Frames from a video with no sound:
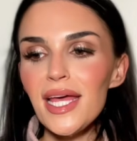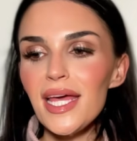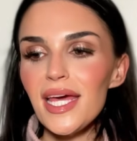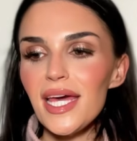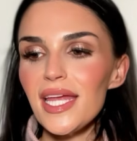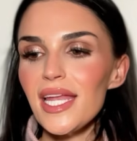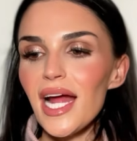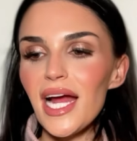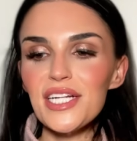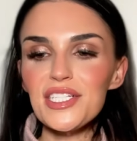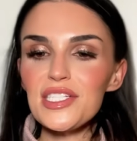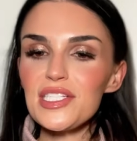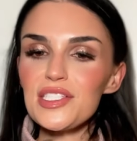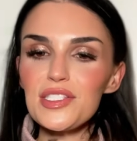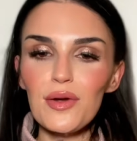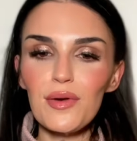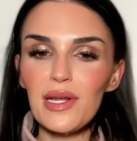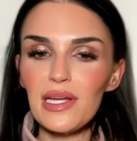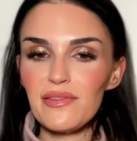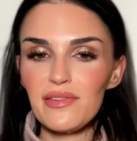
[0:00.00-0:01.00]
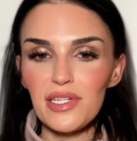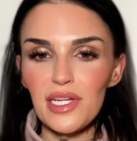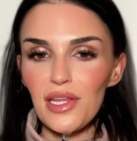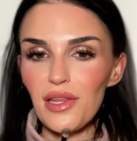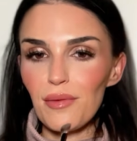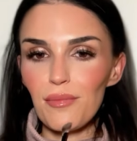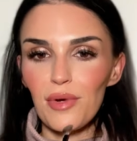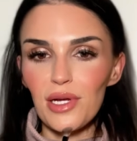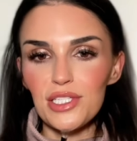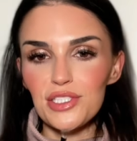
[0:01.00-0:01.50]
and I just don't have
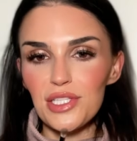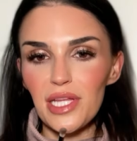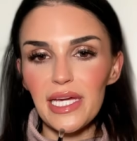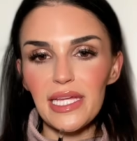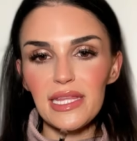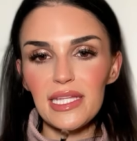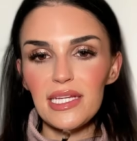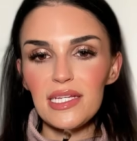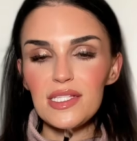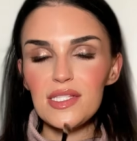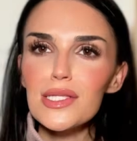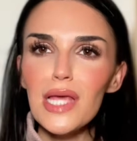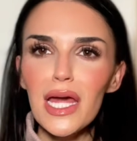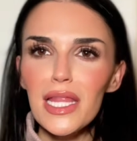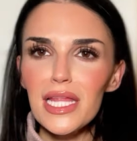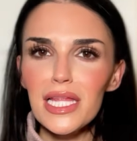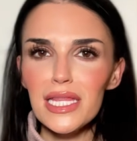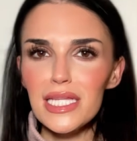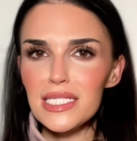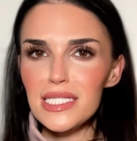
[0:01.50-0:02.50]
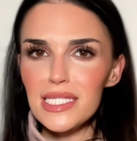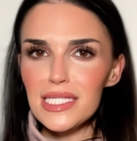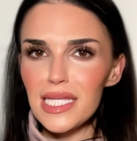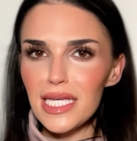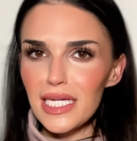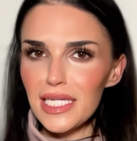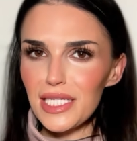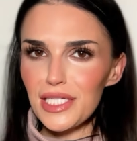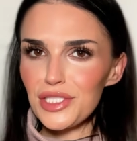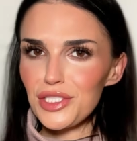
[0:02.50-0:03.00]
another brush like this. I think this is
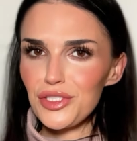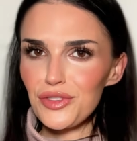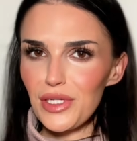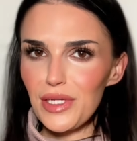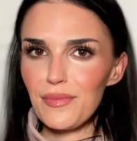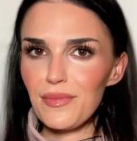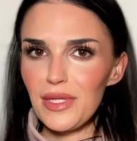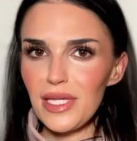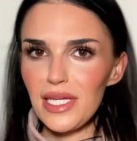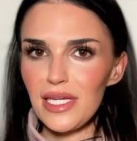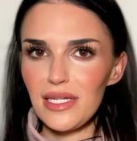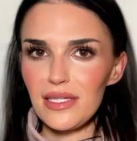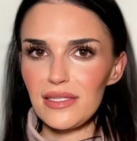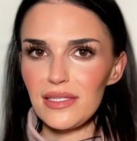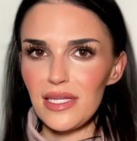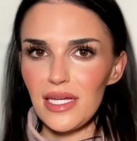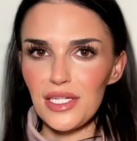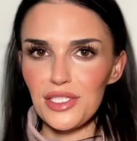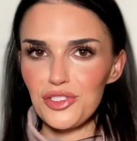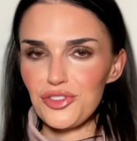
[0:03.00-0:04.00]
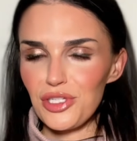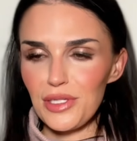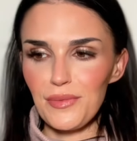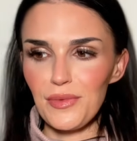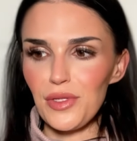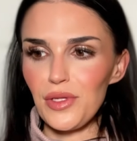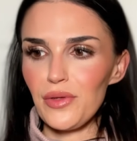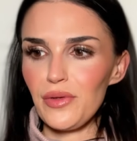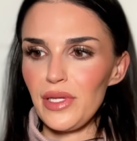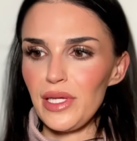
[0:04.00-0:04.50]
like an extremely
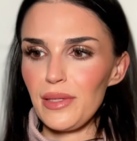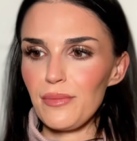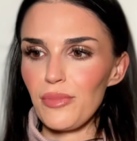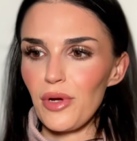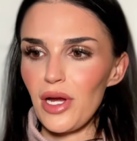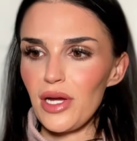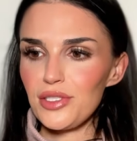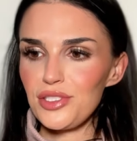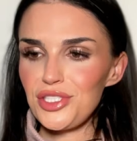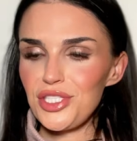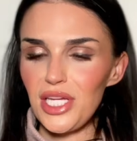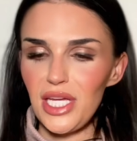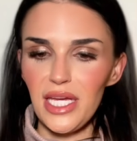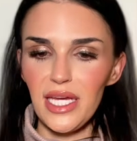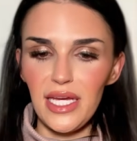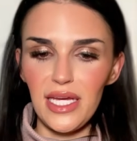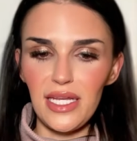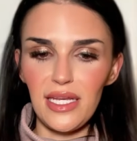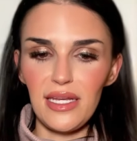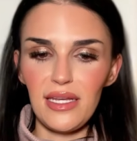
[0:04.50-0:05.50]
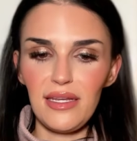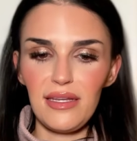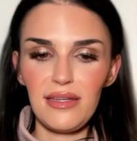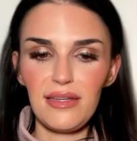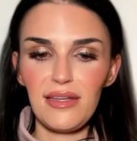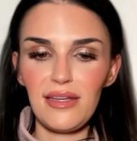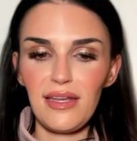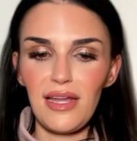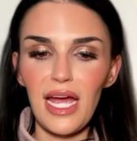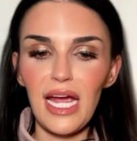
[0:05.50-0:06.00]
unique brush, and
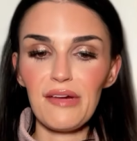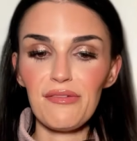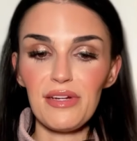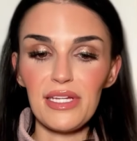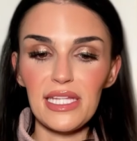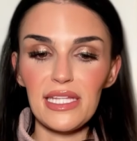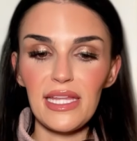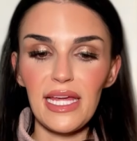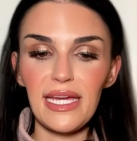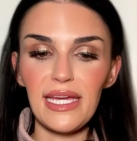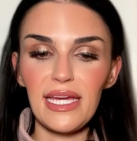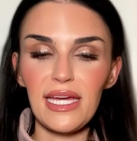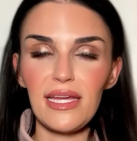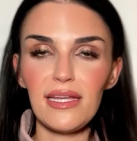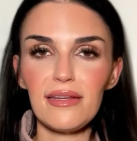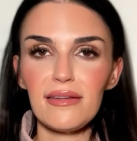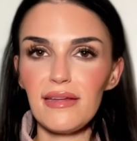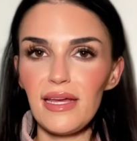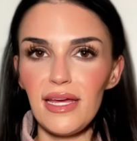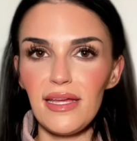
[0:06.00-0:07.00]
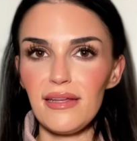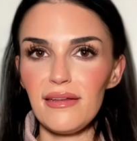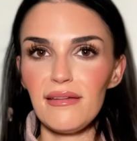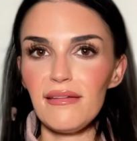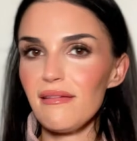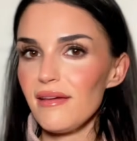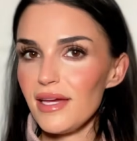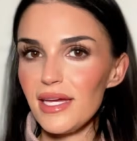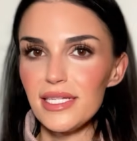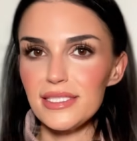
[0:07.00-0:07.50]
I really like it,
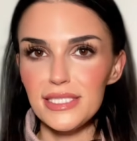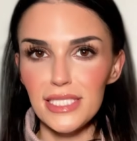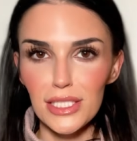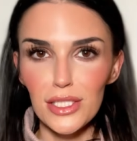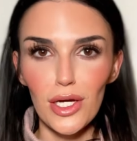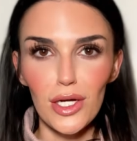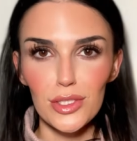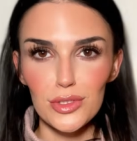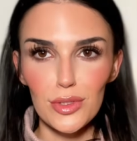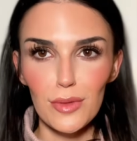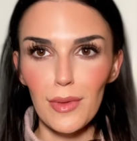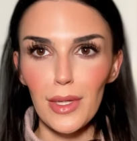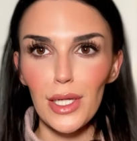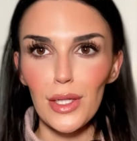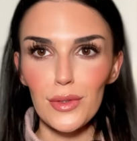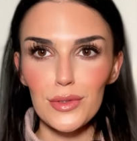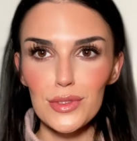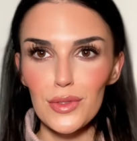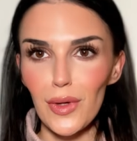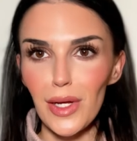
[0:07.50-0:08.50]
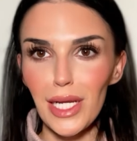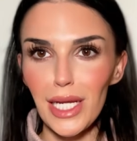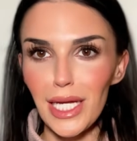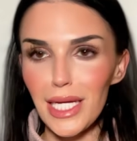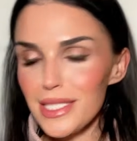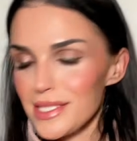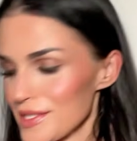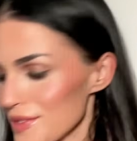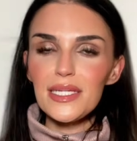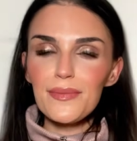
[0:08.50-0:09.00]
and it did contour my nose quite
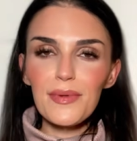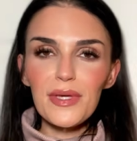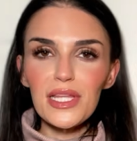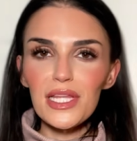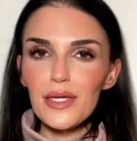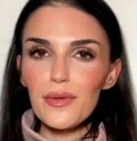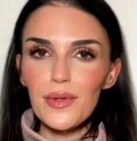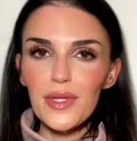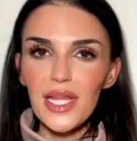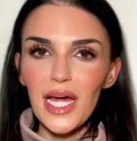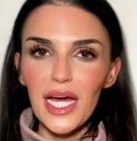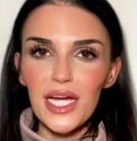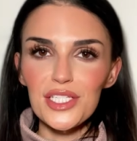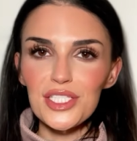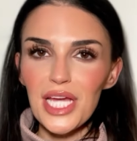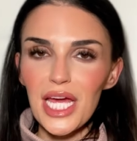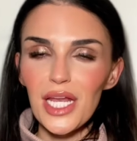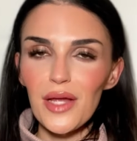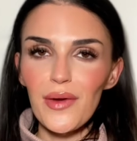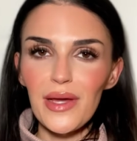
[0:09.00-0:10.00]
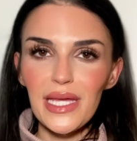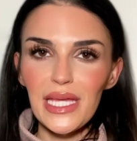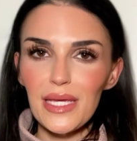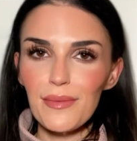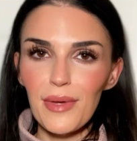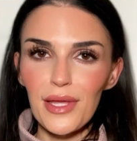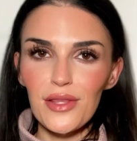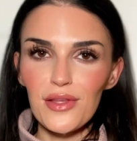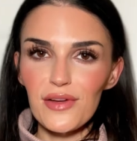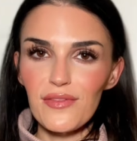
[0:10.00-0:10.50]
nice. Typically with eyeshadow, I
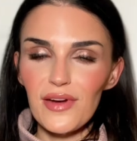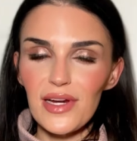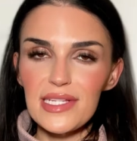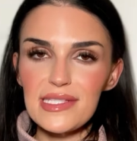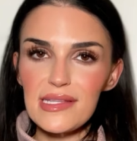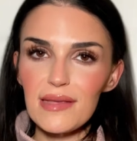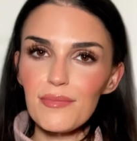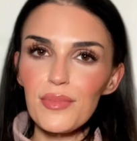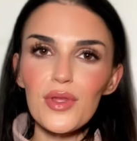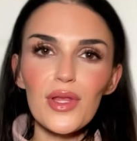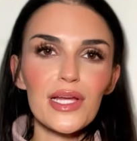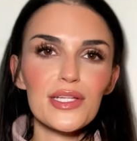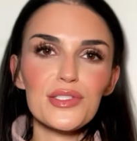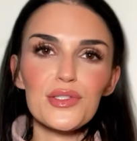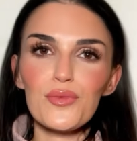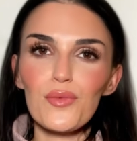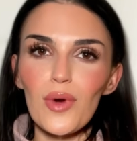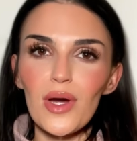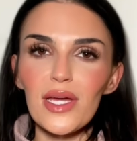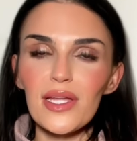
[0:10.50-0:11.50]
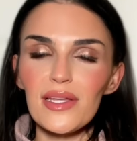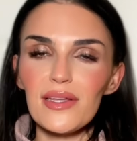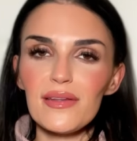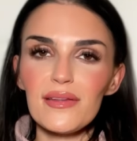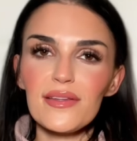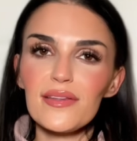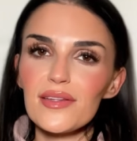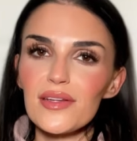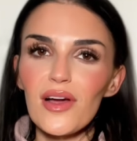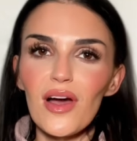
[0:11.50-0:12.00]
keep my look very simple. I do
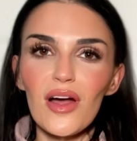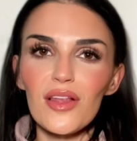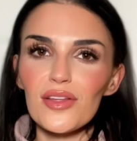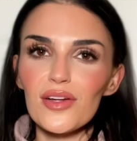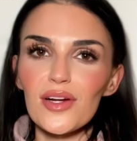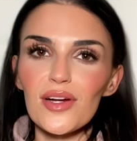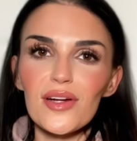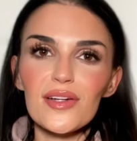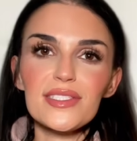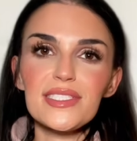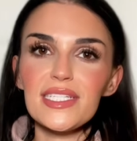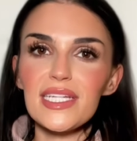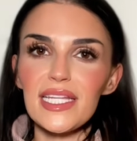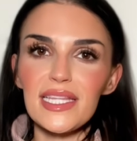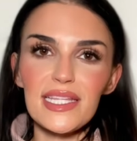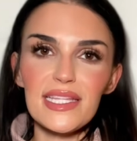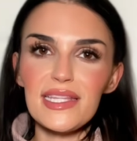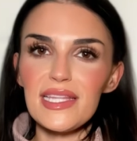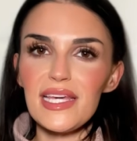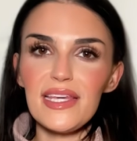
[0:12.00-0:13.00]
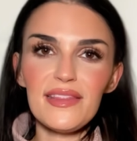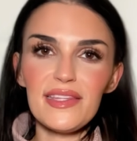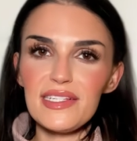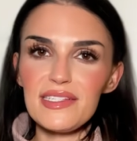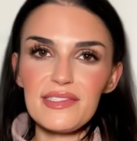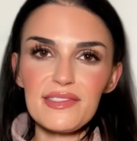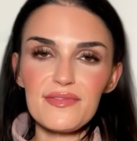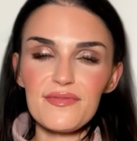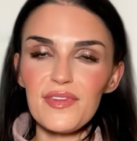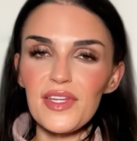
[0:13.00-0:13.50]
one color in
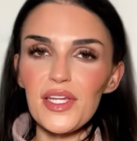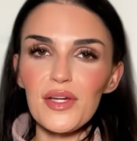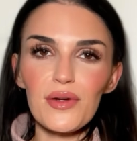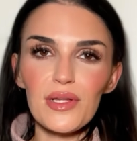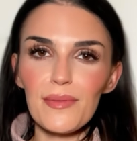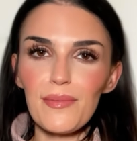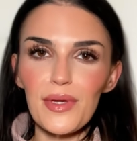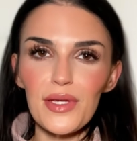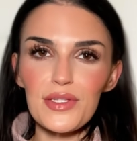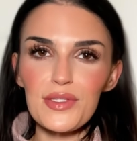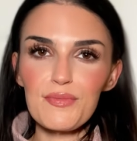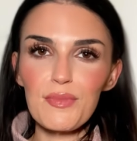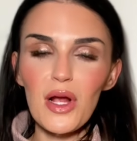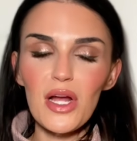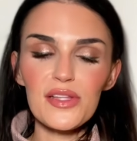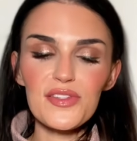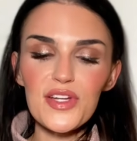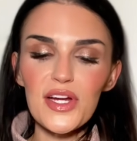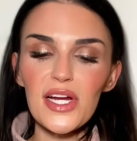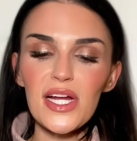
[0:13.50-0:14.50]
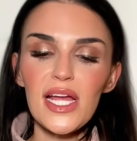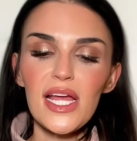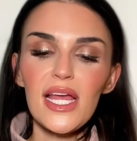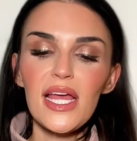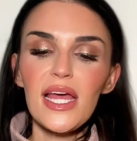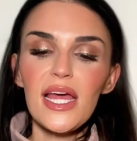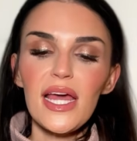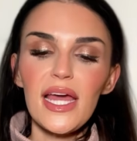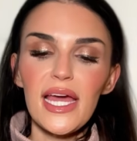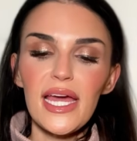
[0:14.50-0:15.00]
this video clip I use bronzer,
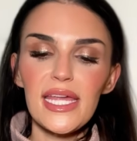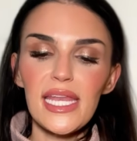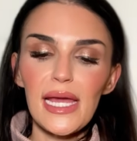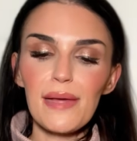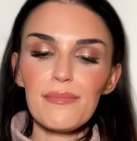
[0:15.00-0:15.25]
and I